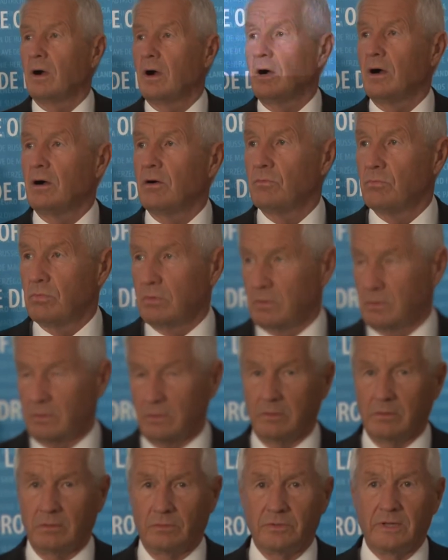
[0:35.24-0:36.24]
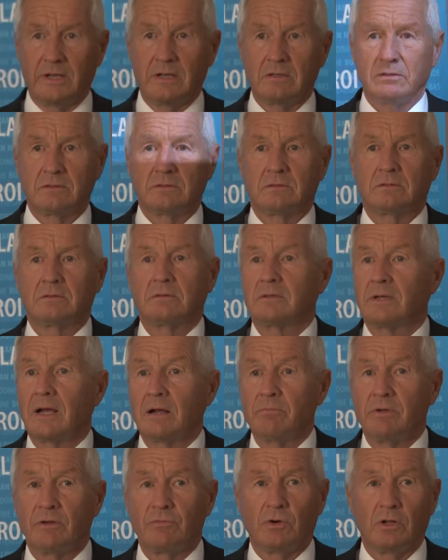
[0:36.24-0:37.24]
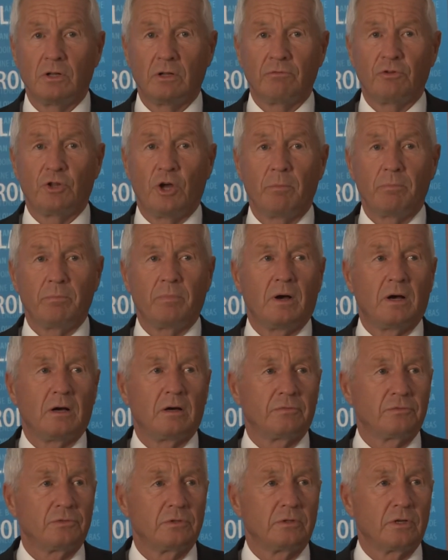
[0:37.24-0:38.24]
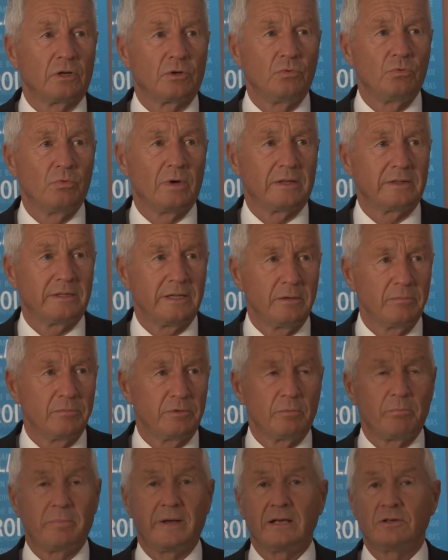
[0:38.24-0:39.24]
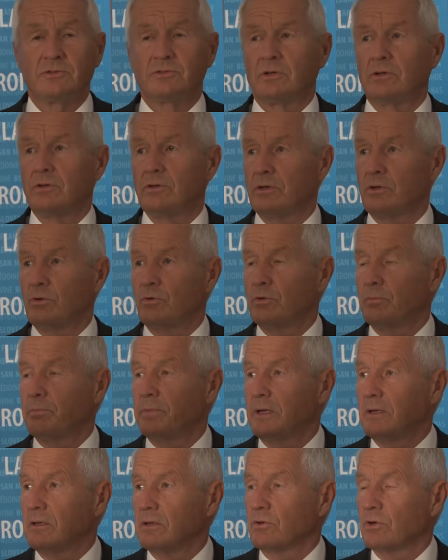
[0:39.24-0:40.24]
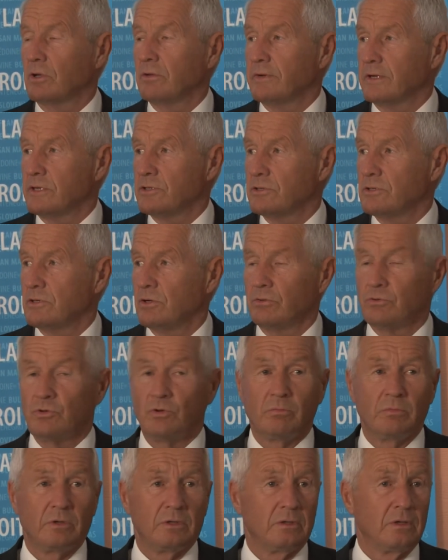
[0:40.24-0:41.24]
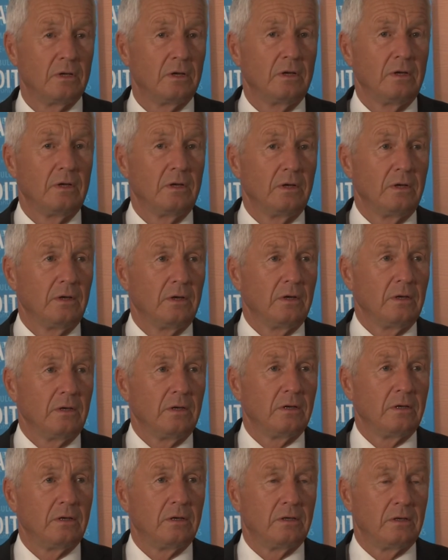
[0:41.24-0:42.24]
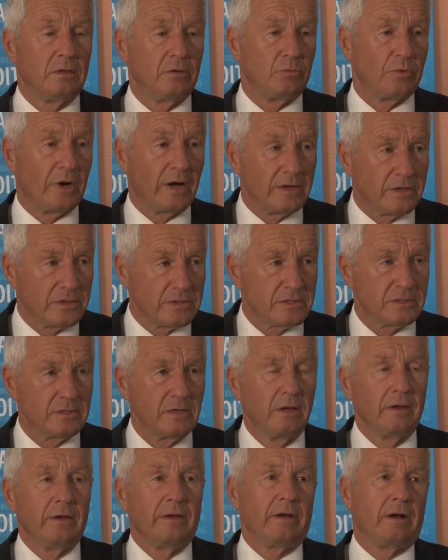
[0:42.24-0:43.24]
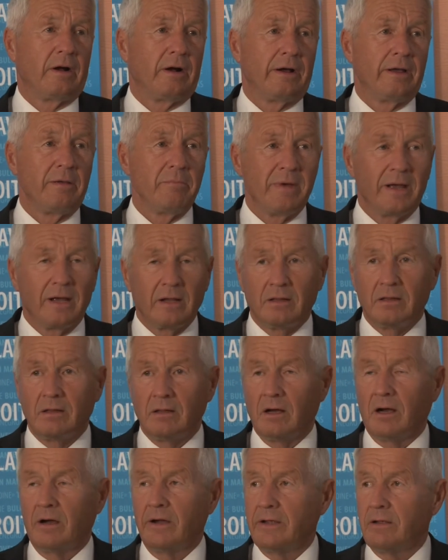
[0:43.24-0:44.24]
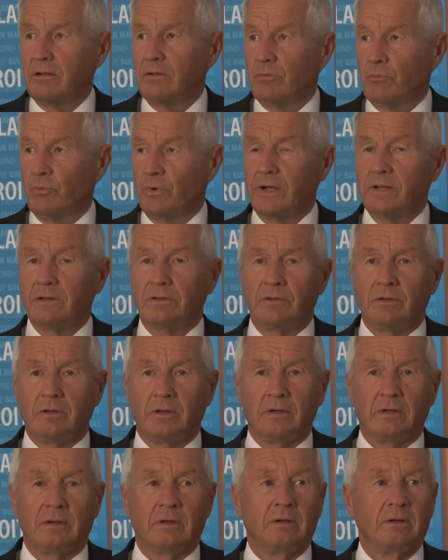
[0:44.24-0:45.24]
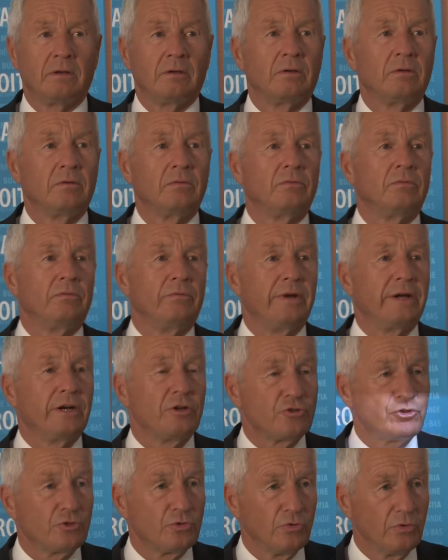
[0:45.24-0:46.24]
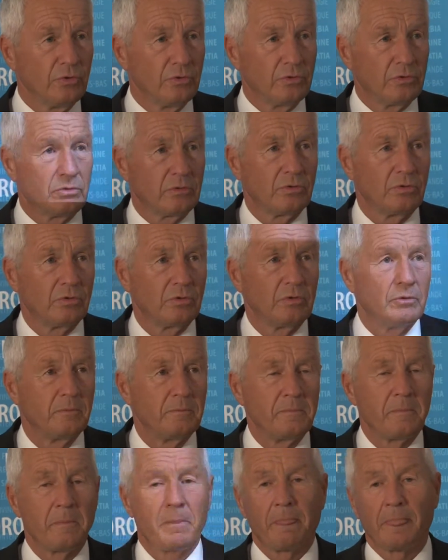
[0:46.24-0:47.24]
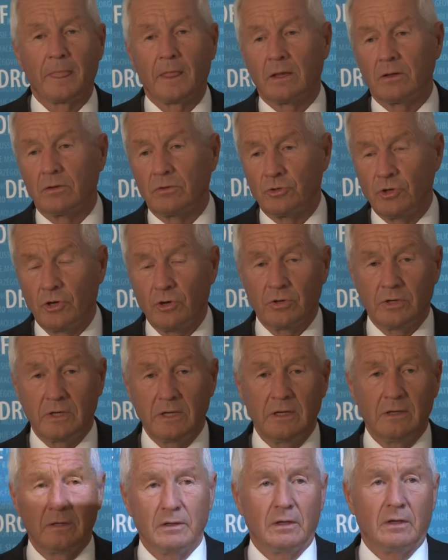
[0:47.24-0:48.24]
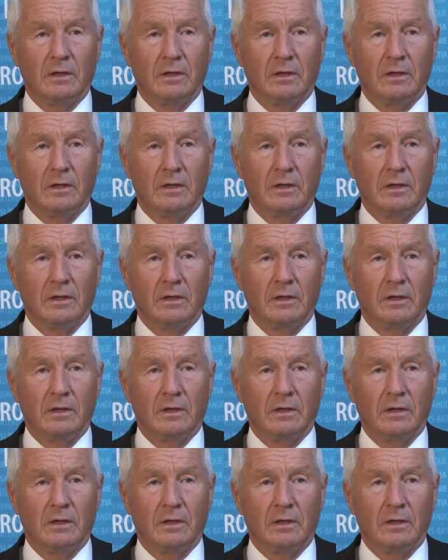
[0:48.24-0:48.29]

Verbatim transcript: how uh, things can be followed up after the coup attempt based on the European Convention on Human Rights. I made I went very soon to Turkey